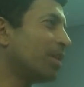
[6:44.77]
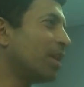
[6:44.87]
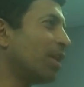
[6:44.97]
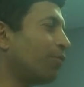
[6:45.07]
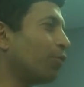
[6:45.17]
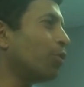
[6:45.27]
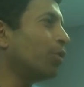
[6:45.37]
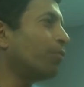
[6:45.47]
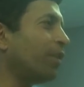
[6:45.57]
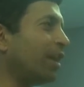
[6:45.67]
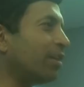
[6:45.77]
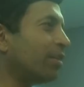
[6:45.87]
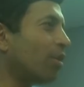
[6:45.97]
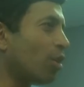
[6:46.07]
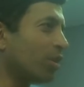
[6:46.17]
If you're going to feed
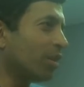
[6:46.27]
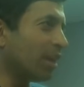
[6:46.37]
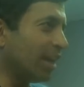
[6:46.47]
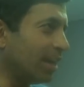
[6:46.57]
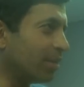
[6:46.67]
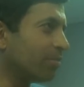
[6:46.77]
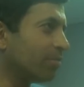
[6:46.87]
on greed,